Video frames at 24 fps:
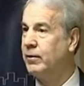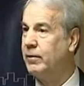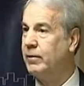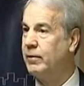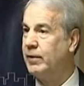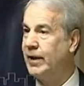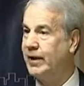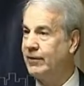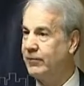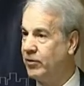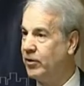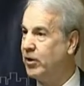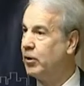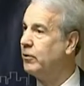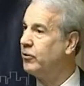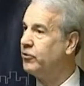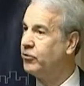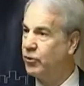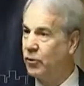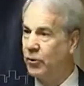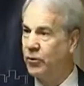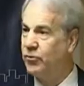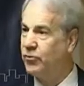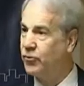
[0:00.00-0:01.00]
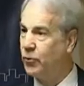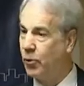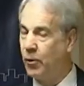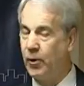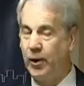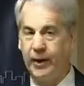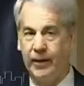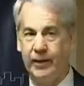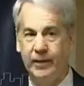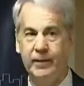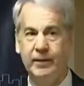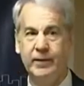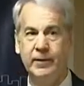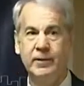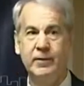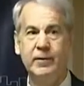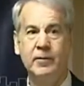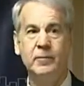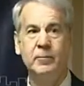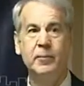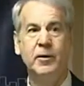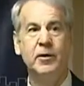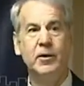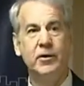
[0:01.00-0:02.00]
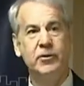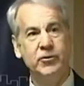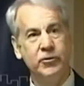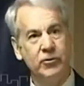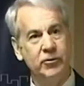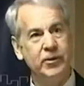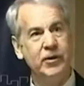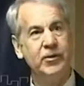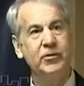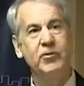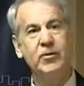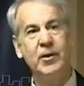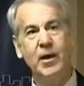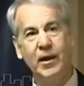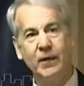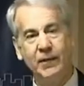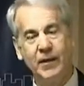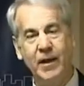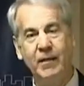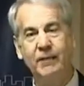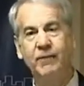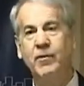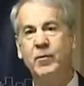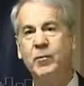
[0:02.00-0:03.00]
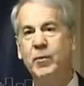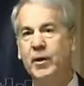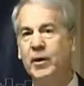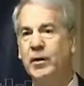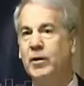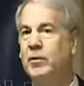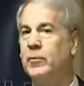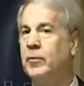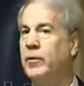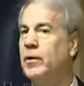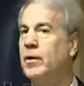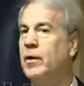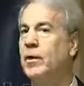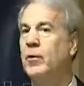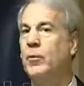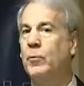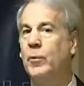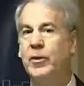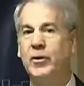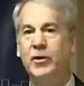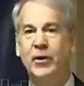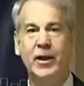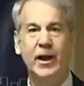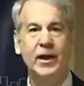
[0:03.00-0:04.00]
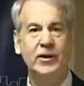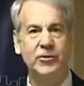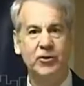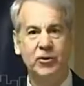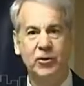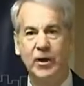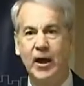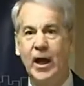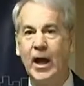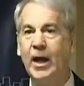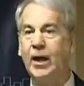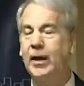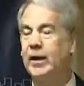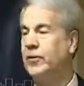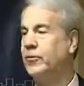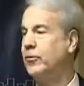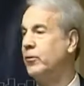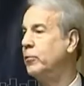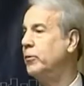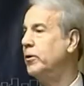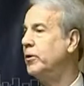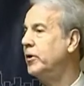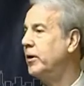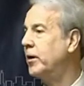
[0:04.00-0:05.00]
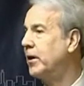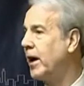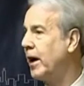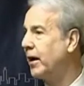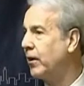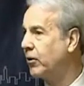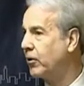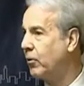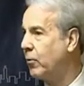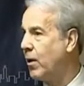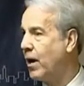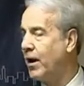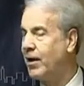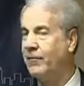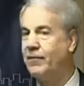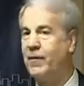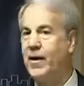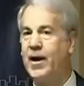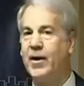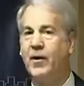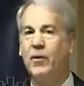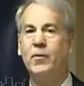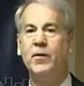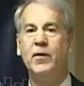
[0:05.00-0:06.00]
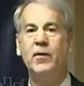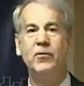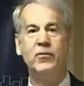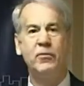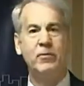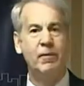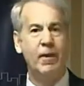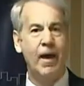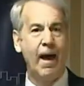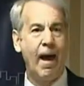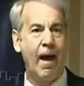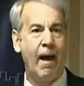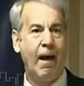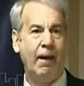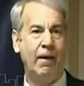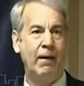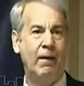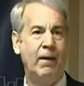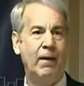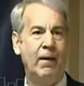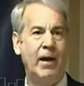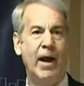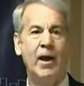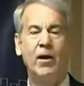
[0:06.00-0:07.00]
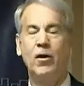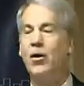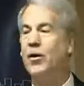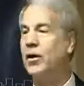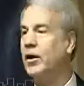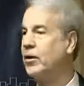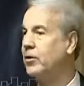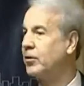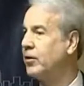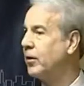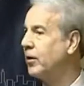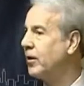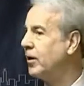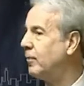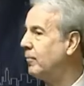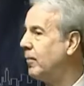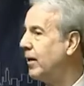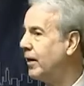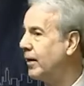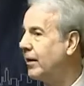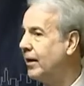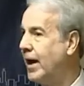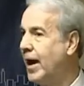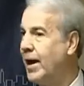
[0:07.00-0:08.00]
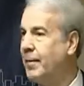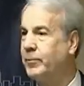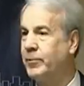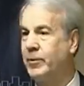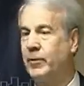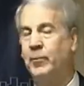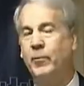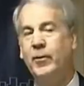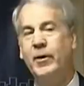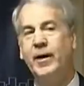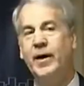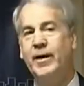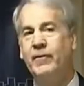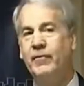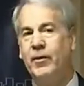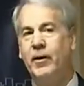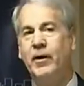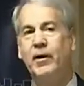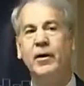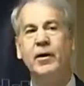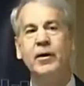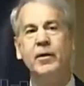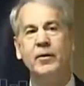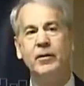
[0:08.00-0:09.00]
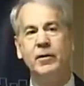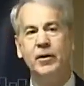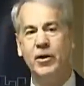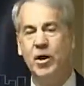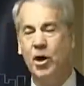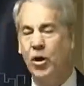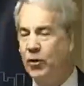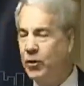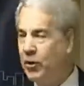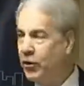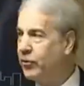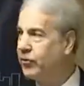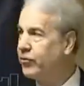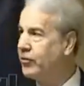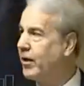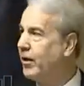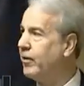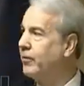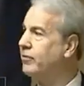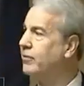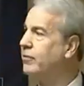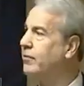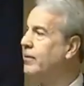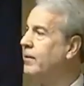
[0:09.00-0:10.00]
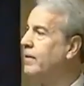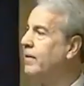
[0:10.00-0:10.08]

even though it's your story, because you're just not that familiar with when you got your college and when you got qualified on this or that, how long it took you to make captain, whatever. Know yourself